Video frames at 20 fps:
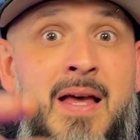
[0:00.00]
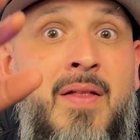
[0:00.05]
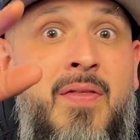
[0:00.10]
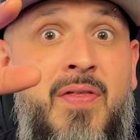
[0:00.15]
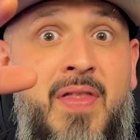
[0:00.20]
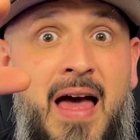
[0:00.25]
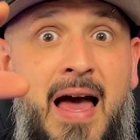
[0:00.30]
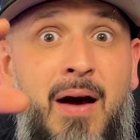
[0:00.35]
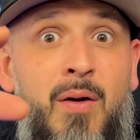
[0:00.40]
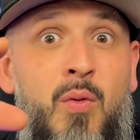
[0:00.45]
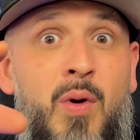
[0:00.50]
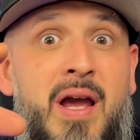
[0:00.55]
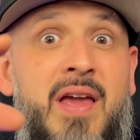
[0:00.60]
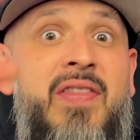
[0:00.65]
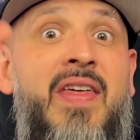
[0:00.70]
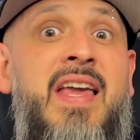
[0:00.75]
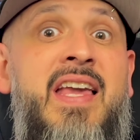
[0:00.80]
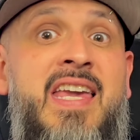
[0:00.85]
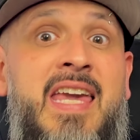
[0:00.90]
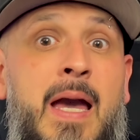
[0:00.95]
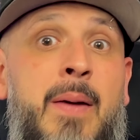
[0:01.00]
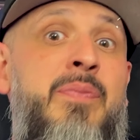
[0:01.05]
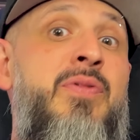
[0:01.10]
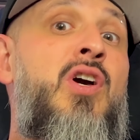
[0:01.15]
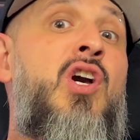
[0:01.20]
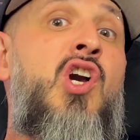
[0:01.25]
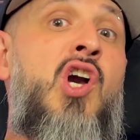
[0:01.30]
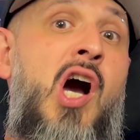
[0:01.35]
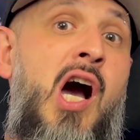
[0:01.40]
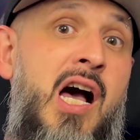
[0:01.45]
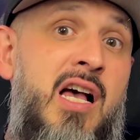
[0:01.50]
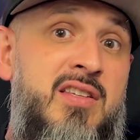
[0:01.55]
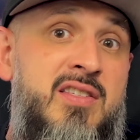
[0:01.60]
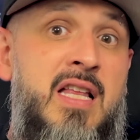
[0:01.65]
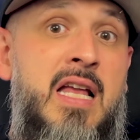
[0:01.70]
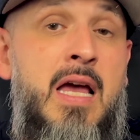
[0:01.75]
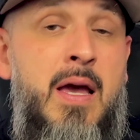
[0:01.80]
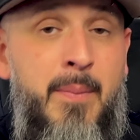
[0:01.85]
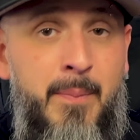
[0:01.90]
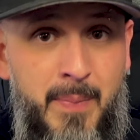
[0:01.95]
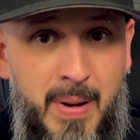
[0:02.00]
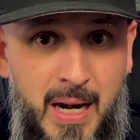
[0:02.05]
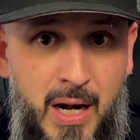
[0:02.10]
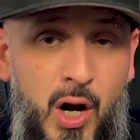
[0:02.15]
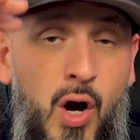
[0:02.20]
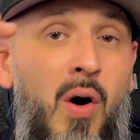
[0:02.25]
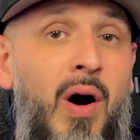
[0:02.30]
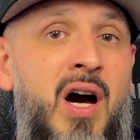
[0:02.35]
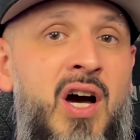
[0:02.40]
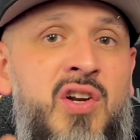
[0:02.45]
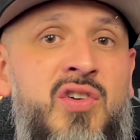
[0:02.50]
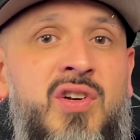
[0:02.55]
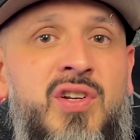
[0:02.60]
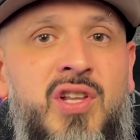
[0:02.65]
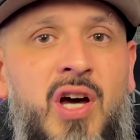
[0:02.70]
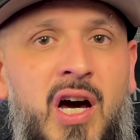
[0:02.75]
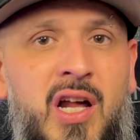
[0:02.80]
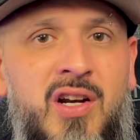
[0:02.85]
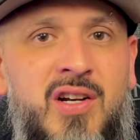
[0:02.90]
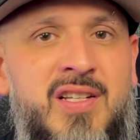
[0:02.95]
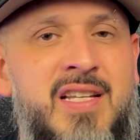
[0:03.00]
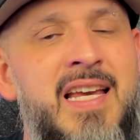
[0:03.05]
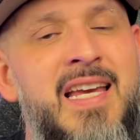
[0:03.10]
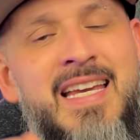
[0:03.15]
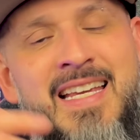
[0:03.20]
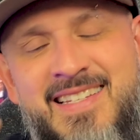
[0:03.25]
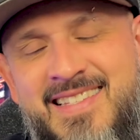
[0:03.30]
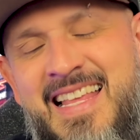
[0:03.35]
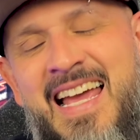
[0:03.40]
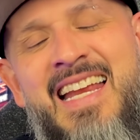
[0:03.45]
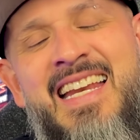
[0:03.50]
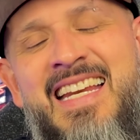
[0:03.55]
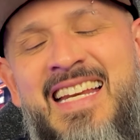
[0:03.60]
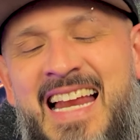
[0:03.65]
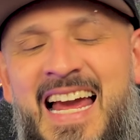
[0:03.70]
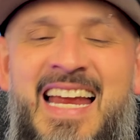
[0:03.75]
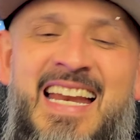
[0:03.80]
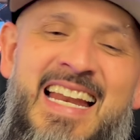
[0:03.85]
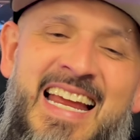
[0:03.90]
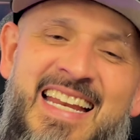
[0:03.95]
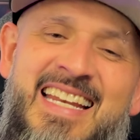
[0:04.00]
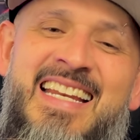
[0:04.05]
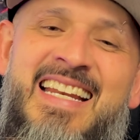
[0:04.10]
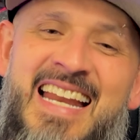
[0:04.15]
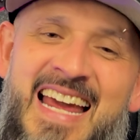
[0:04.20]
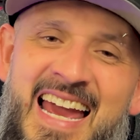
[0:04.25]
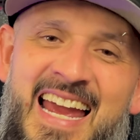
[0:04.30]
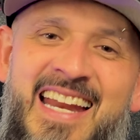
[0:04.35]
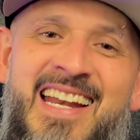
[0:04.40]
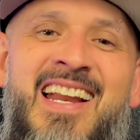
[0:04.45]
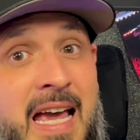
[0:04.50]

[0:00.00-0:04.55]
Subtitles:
That way they kept the cost below $100. It's $99.99.